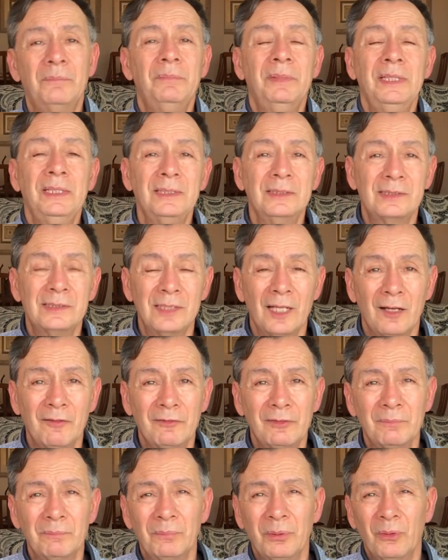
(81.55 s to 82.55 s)
being
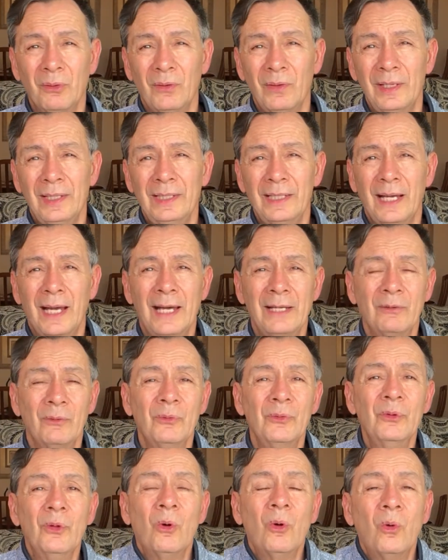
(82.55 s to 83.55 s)
self-employed, I
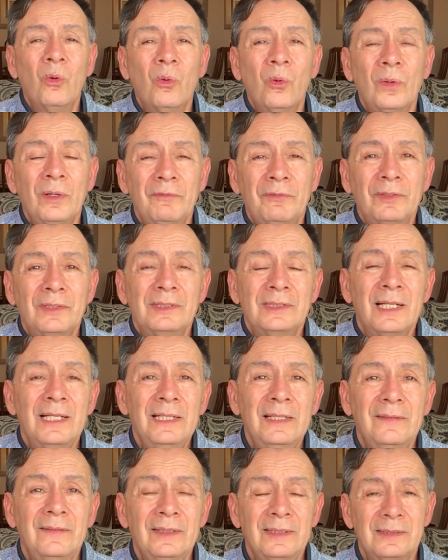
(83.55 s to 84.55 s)
don't know if there's
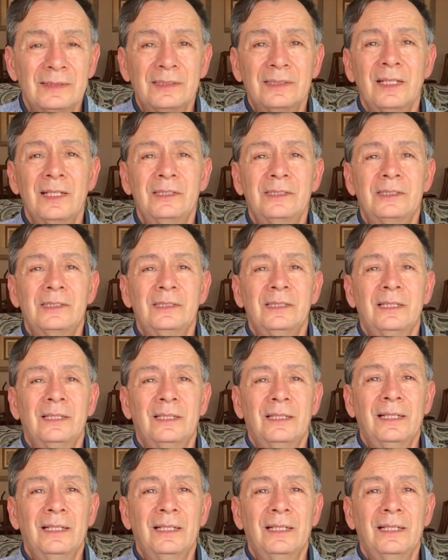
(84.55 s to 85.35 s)
anything such